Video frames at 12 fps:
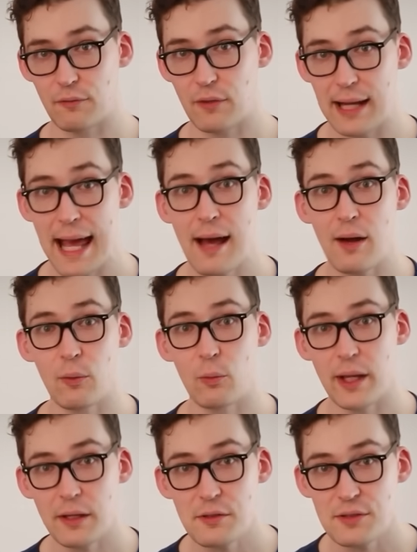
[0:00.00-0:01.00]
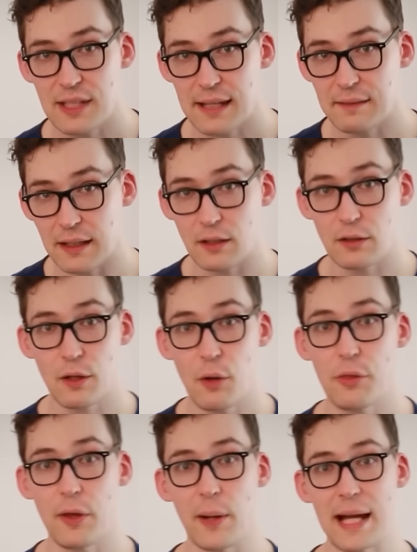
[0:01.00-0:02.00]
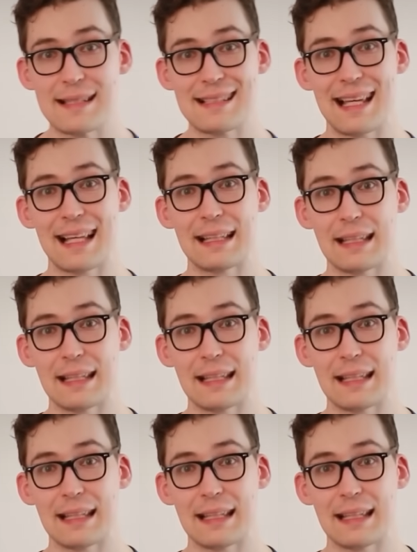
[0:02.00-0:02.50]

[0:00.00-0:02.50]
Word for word: For now, we understand that Klotho has